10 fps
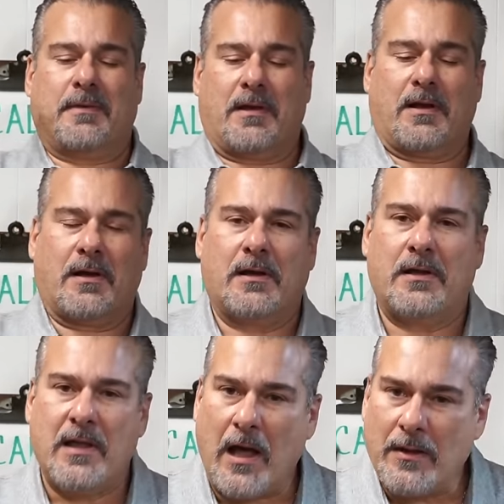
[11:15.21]

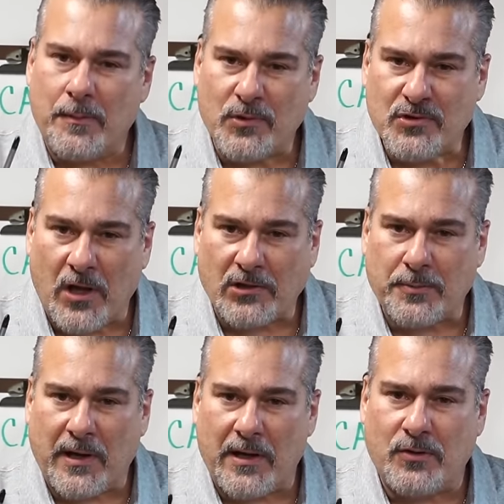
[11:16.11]
The most
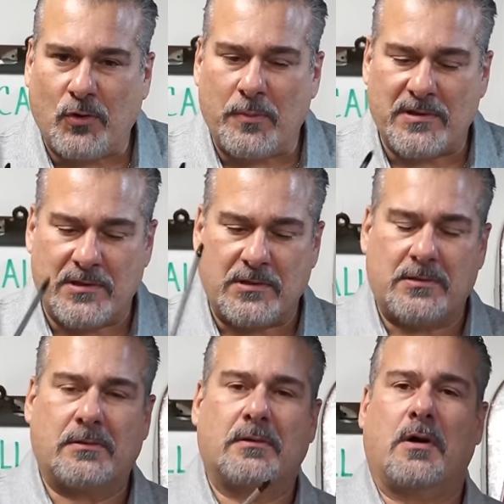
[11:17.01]
knowledgeable guy in the tool
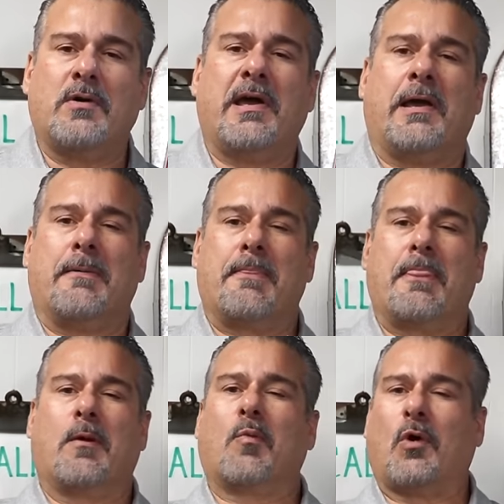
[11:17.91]
business. Okay,
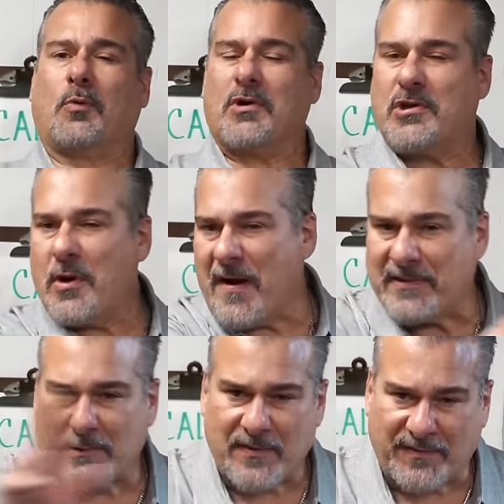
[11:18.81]
World War II,
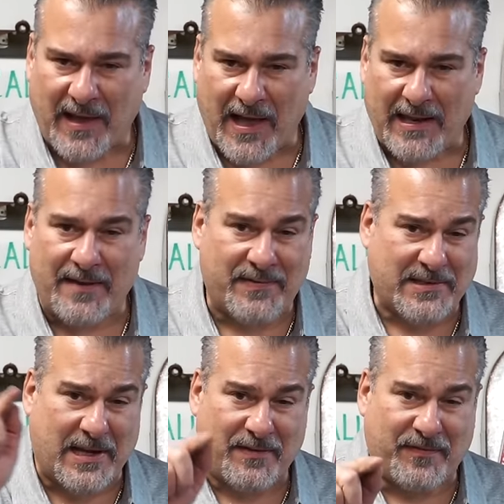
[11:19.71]
everything's a flathead. If it's
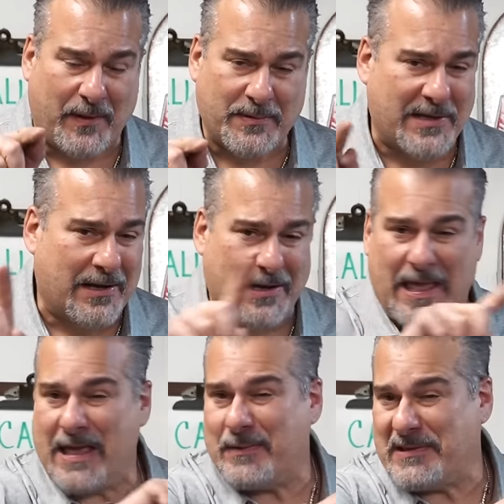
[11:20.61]
got a Phillips head on it,
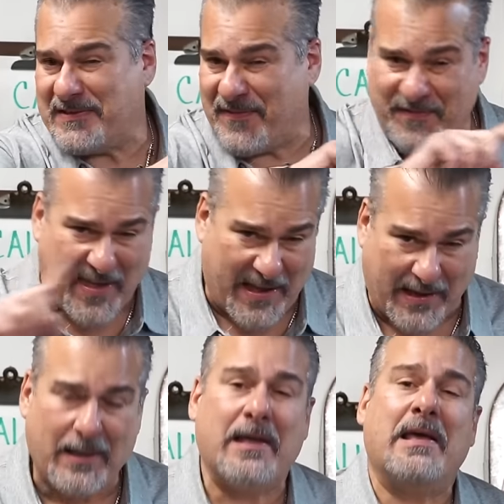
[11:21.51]
it was
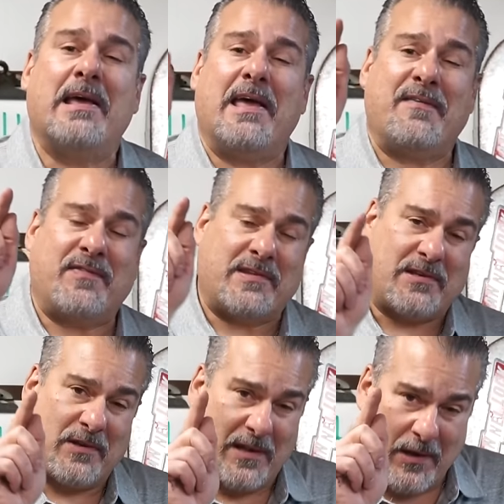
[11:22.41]
fake. If it's
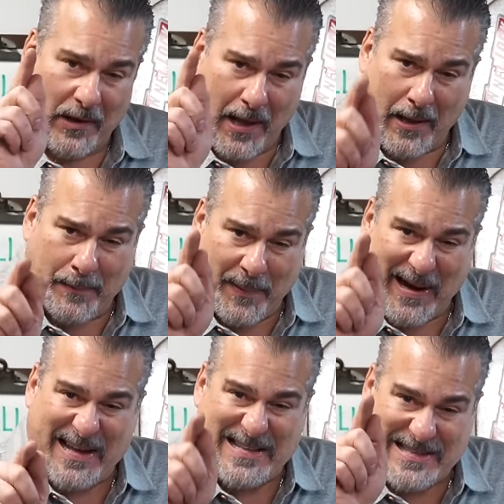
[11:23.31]
an
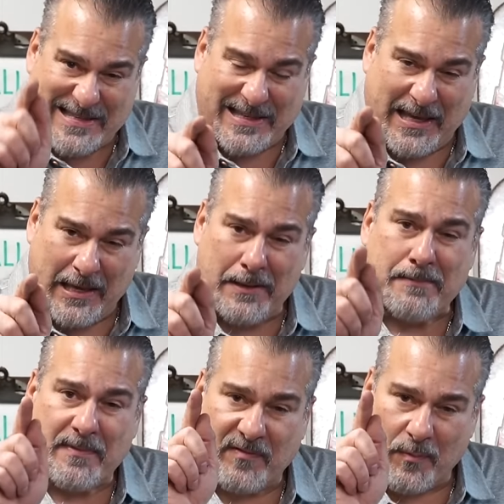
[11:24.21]
Alpine ski
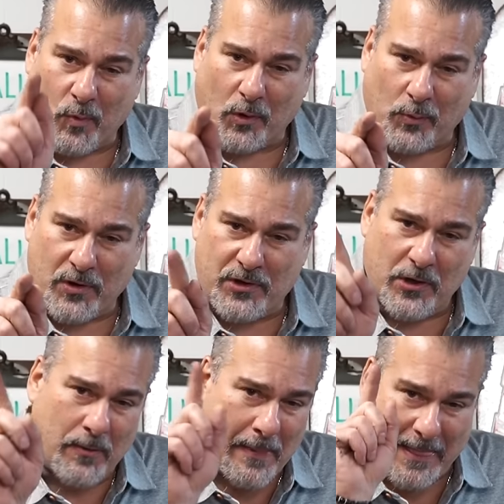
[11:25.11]
from World War
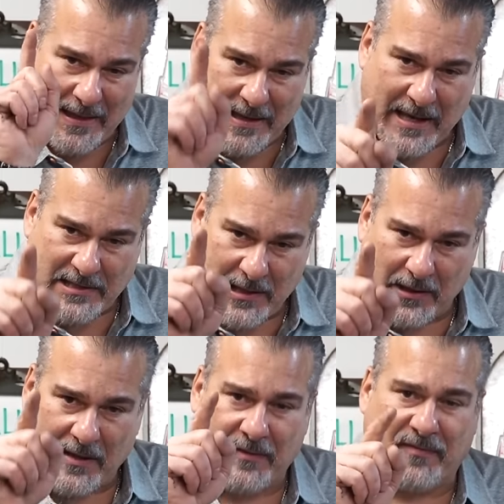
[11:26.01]
II, yes,
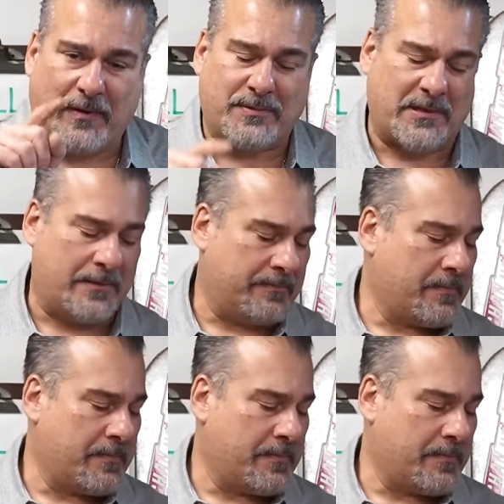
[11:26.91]
it'll have a Phillips head.